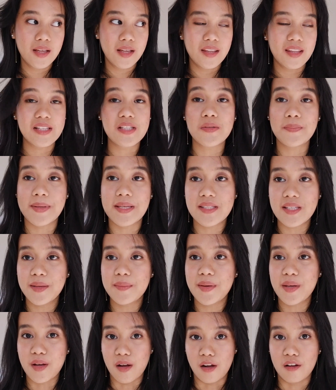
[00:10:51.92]

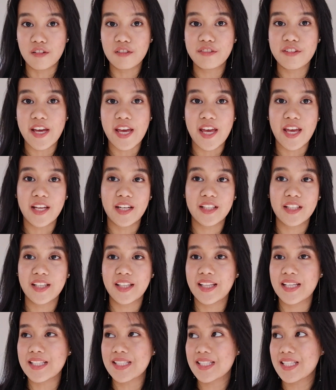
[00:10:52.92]
pissing me off, and
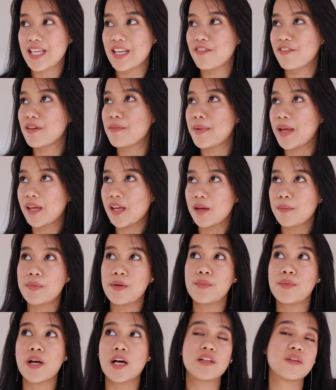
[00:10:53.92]
that's even making
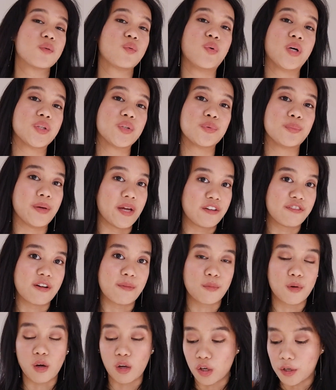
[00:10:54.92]
me not want to buy
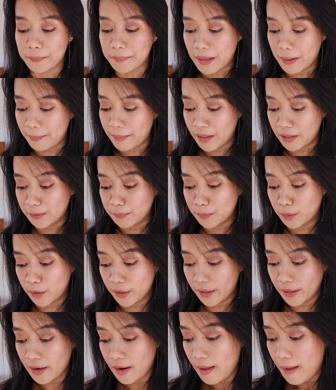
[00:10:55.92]
from Colourpop
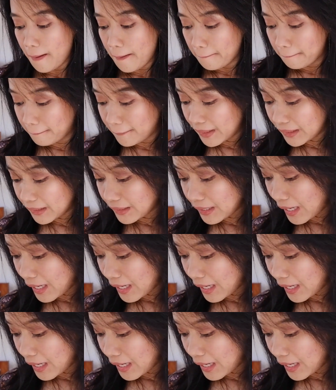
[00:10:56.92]
anymore. But